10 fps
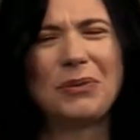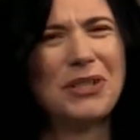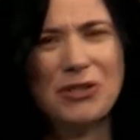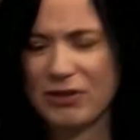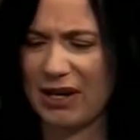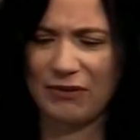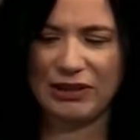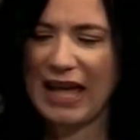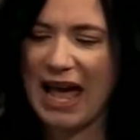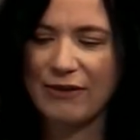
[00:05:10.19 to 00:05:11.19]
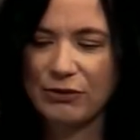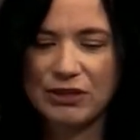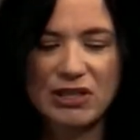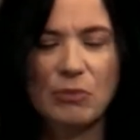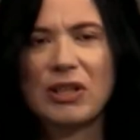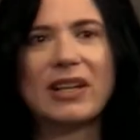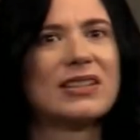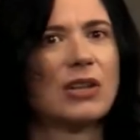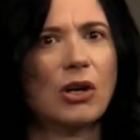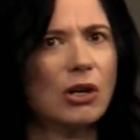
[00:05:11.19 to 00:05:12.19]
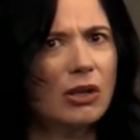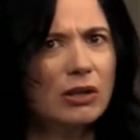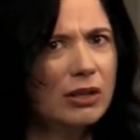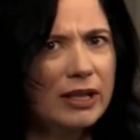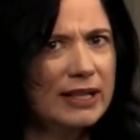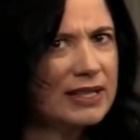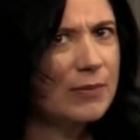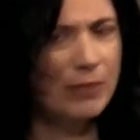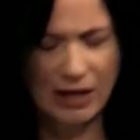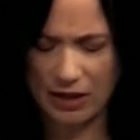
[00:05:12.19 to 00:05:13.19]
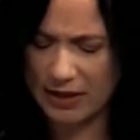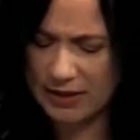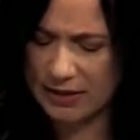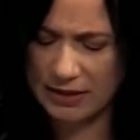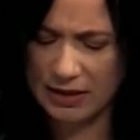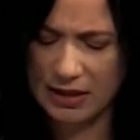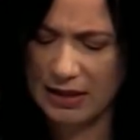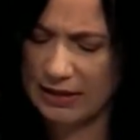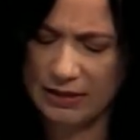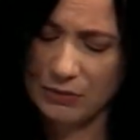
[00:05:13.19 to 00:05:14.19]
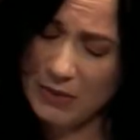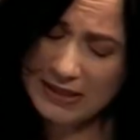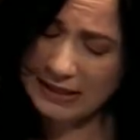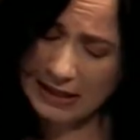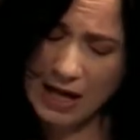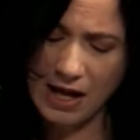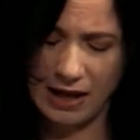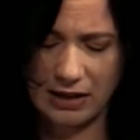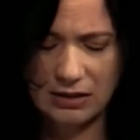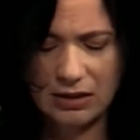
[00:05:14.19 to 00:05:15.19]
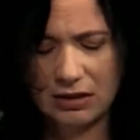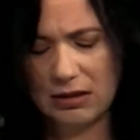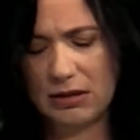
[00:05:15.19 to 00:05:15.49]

I should never laugh when someone gets hurt or gets embarrassed. It wasn't kind.